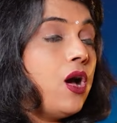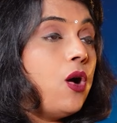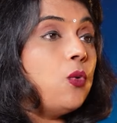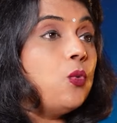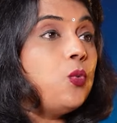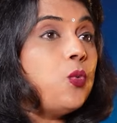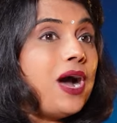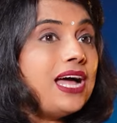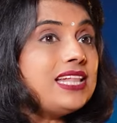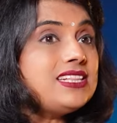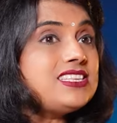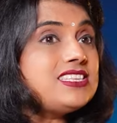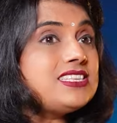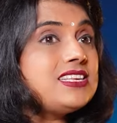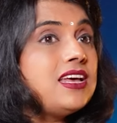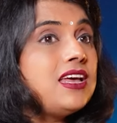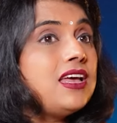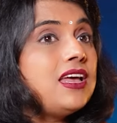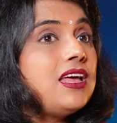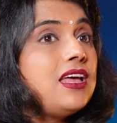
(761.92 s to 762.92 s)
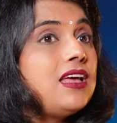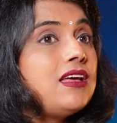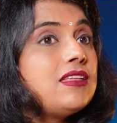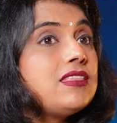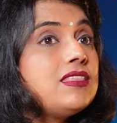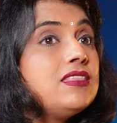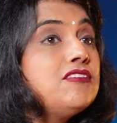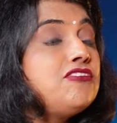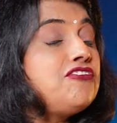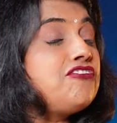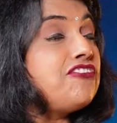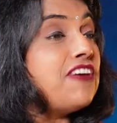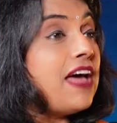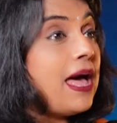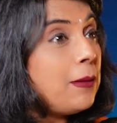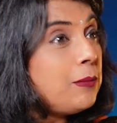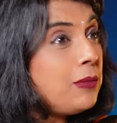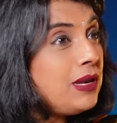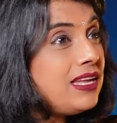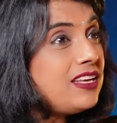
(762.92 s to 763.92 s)
once the
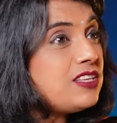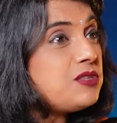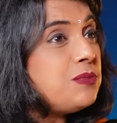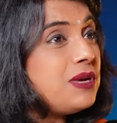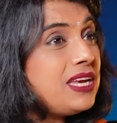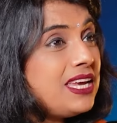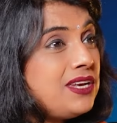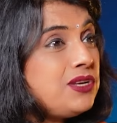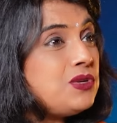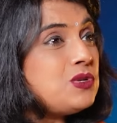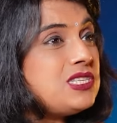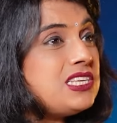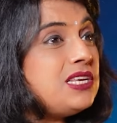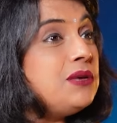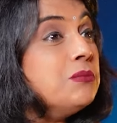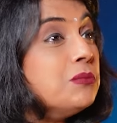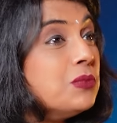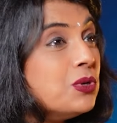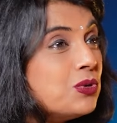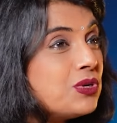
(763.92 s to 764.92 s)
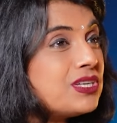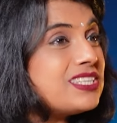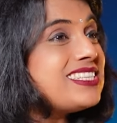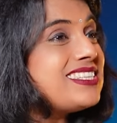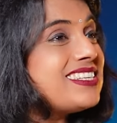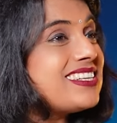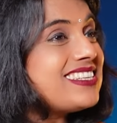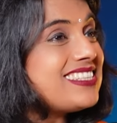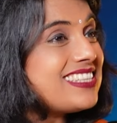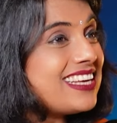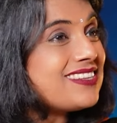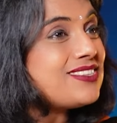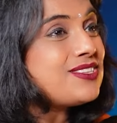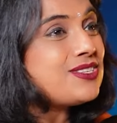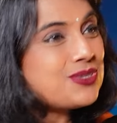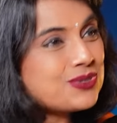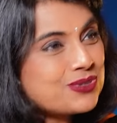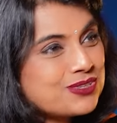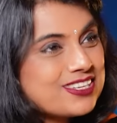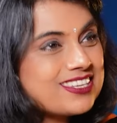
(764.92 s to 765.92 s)
families begin to see more success
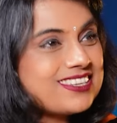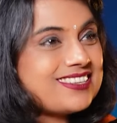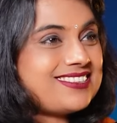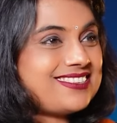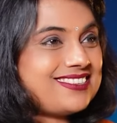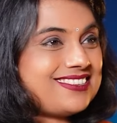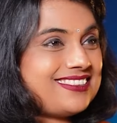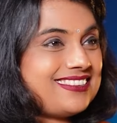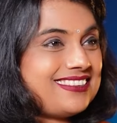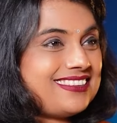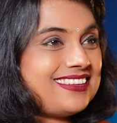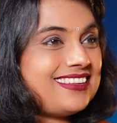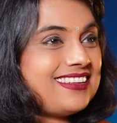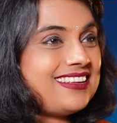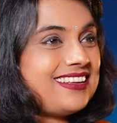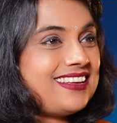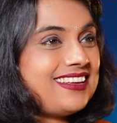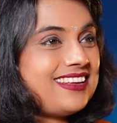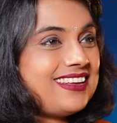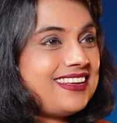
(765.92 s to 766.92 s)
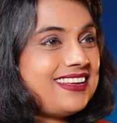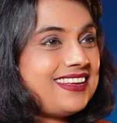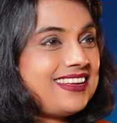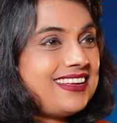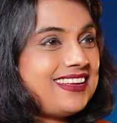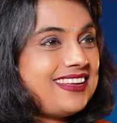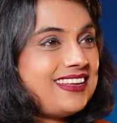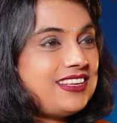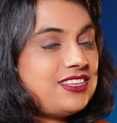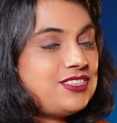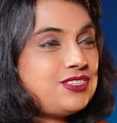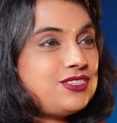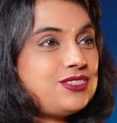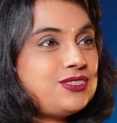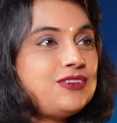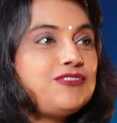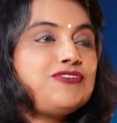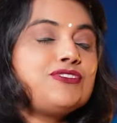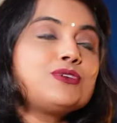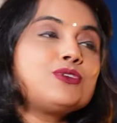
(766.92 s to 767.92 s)
stories. So
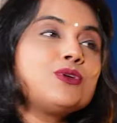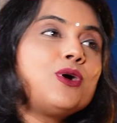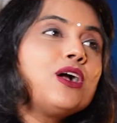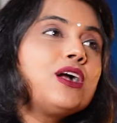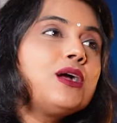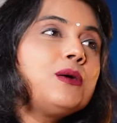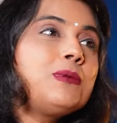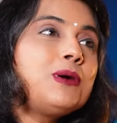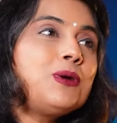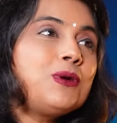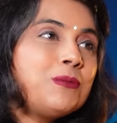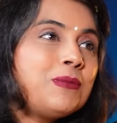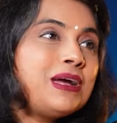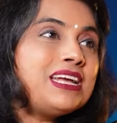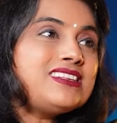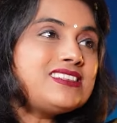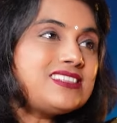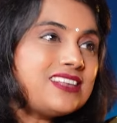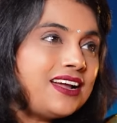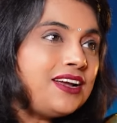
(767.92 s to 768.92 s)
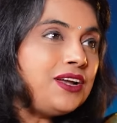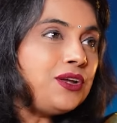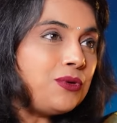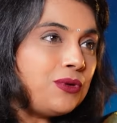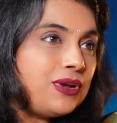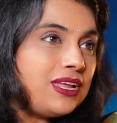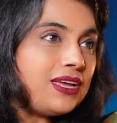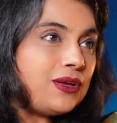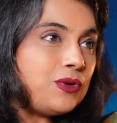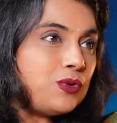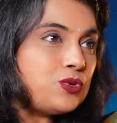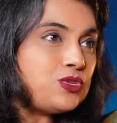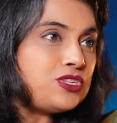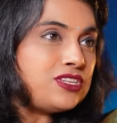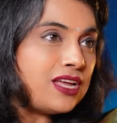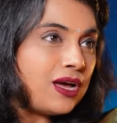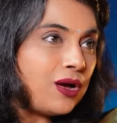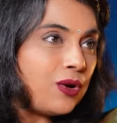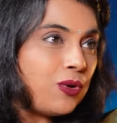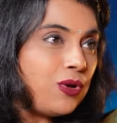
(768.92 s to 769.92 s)
if you talk about my son today, who's
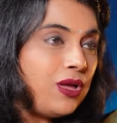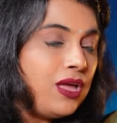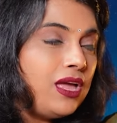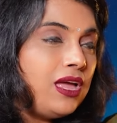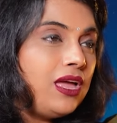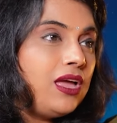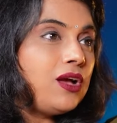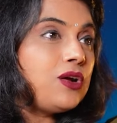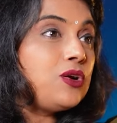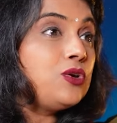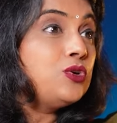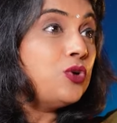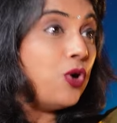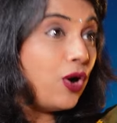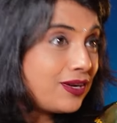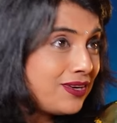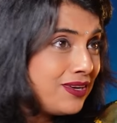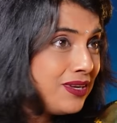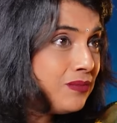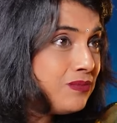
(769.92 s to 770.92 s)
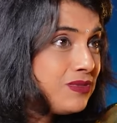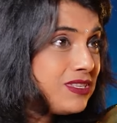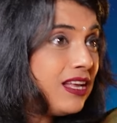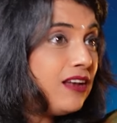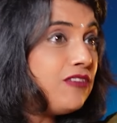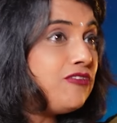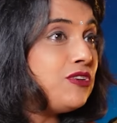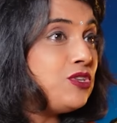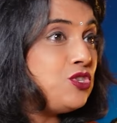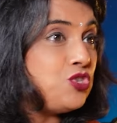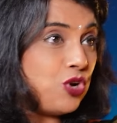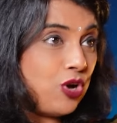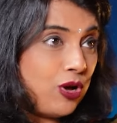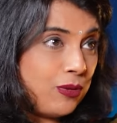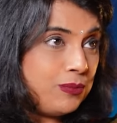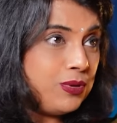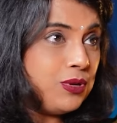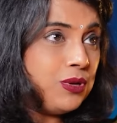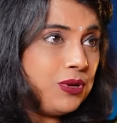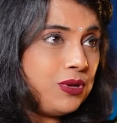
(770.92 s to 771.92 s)
now gotten himself a
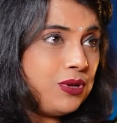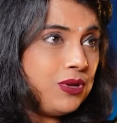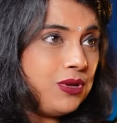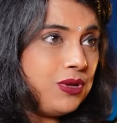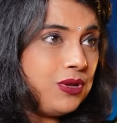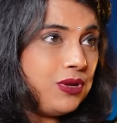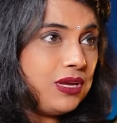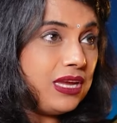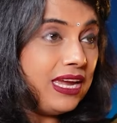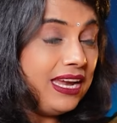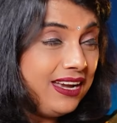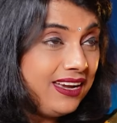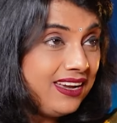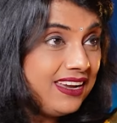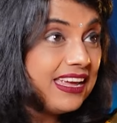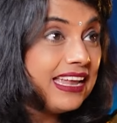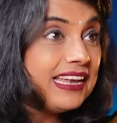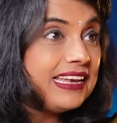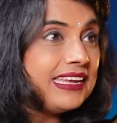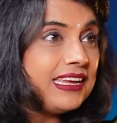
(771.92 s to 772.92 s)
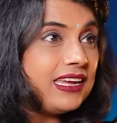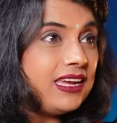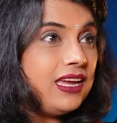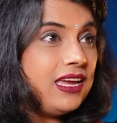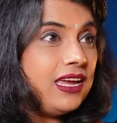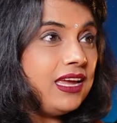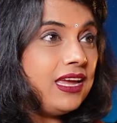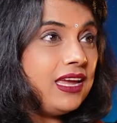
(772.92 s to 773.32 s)
job in Delhi,